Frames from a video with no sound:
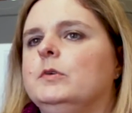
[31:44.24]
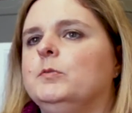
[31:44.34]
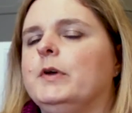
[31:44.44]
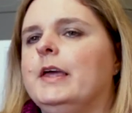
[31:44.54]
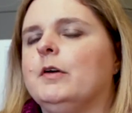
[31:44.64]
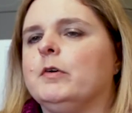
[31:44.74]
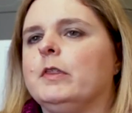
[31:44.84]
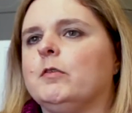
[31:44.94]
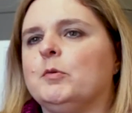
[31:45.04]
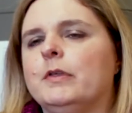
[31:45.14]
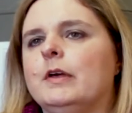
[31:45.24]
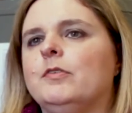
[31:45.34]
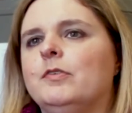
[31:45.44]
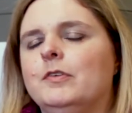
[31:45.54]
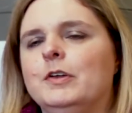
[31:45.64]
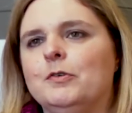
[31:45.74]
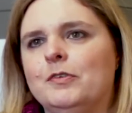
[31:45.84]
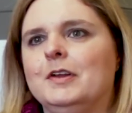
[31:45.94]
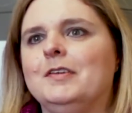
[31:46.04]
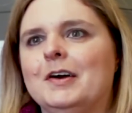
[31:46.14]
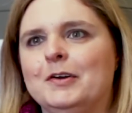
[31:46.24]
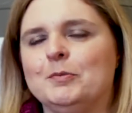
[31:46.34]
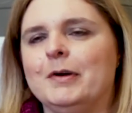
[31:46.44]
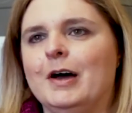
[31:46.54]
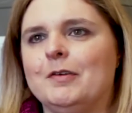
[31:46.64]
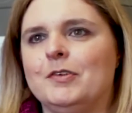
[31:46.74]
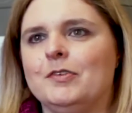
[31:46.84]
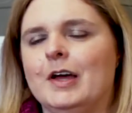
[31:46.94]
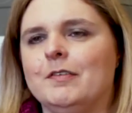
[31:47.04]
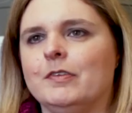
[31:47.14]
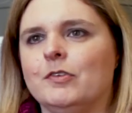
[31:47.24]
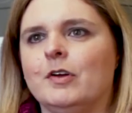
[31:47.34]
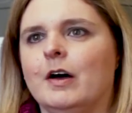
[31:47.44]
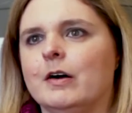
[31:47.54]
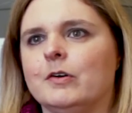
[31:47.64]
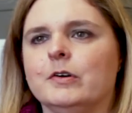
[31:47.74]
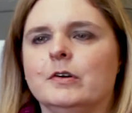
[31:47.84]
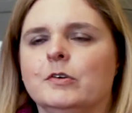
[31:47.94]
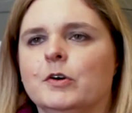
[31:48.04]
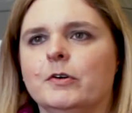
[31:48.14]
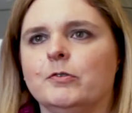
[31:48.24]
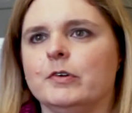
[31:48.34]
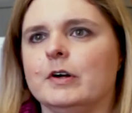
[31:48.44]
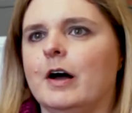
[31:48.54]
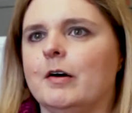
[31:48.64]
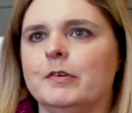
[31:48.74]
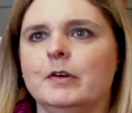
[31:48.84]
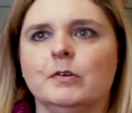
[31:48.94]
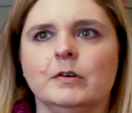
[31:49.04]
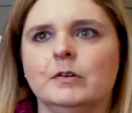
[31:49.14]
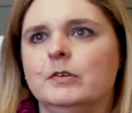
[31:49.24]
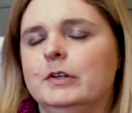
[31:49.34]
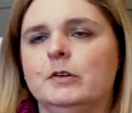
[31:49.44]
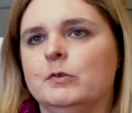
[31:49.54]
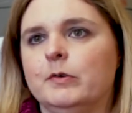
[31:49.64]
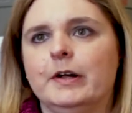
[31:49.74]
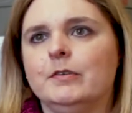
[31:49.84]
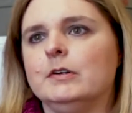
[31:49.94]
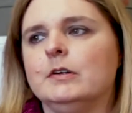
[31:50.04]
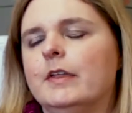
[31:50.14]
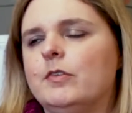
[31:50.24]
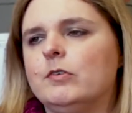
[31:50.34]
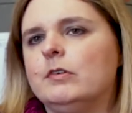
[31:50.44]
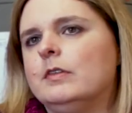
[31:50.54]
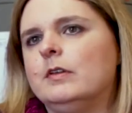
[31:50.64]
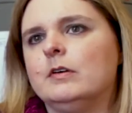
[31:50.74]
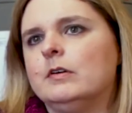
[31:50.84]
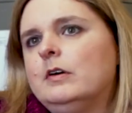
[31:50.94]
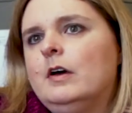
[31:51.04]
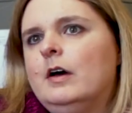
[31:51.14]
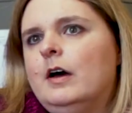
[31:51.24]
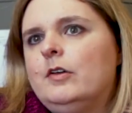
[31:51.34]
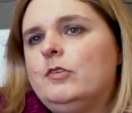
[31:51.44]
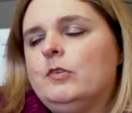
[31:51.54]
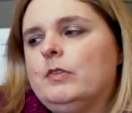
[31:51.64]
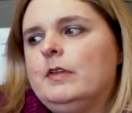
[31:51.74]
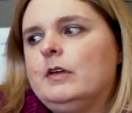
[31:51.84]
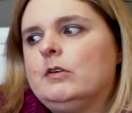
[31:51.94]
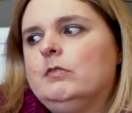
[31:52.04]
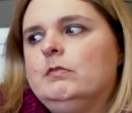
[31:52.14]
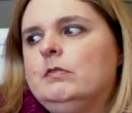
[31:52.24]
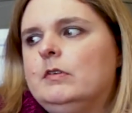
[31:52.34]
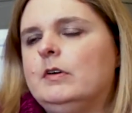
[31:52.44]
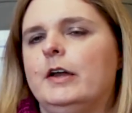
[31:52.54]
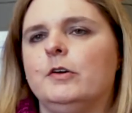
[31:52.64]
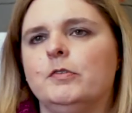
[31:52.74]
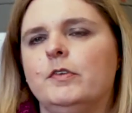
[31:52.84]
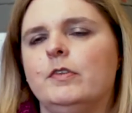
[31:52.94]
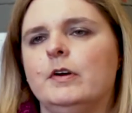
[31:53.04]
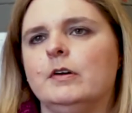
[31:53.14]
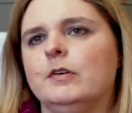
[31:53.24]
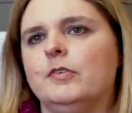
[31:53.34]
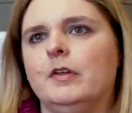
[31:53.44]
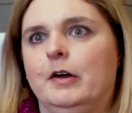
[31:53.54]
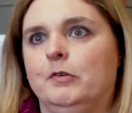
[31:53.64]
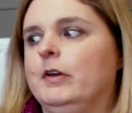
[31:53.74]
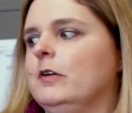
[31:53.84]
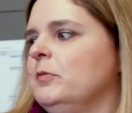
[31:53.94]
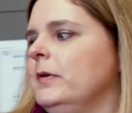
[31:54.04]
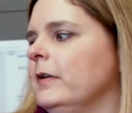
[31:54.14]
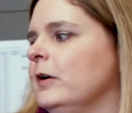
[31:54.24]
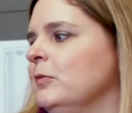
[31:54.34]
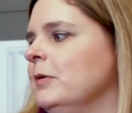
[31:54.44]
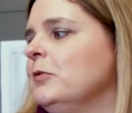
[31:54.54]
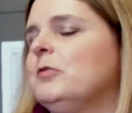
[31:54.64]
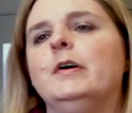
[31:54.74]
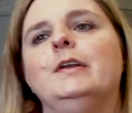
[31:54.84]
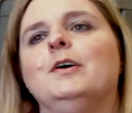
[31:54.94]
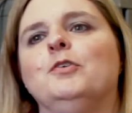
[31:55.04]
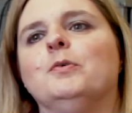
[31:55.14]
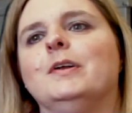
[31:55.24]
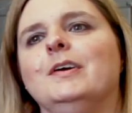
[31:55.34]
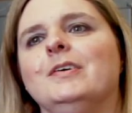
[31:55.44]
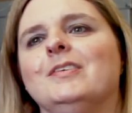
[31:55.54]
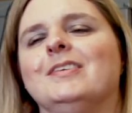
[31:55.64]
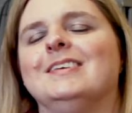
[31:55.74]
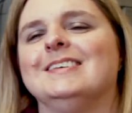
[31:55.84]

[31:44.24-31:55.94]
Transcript: we can't really replace, sitting down here in my office and having this talk, or going for a coffee, or, whatever, that sort of thing. I just don't know if it's there. I don't know if it'll ever be there. Maybe we'll find out in 20 years.